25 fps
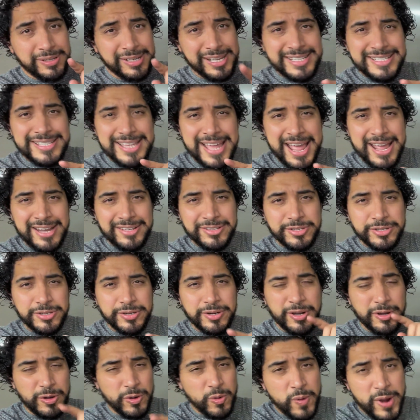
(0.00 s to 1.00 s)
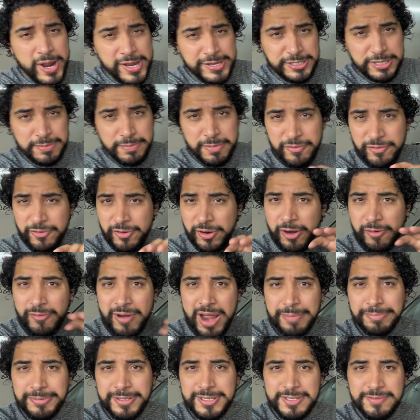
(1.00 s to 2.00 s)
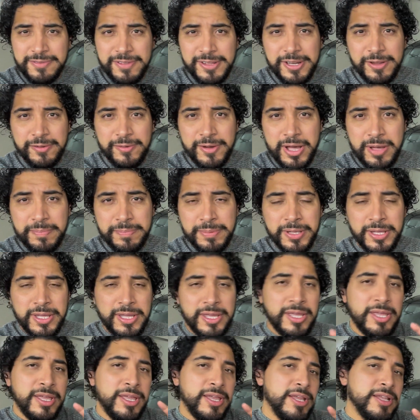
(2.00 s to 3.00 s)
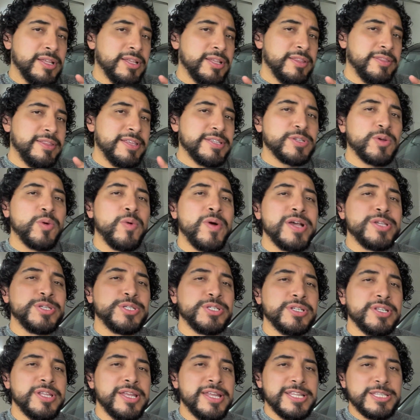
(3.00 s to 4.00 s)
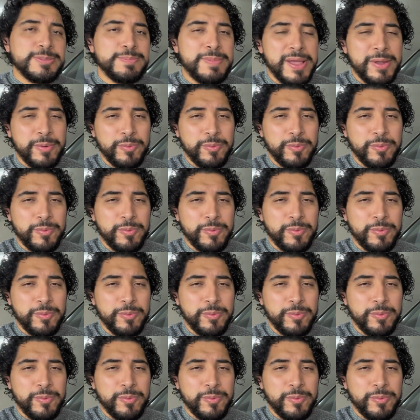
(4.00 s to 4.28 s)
let's answer a question before I wrap this video up. This question is by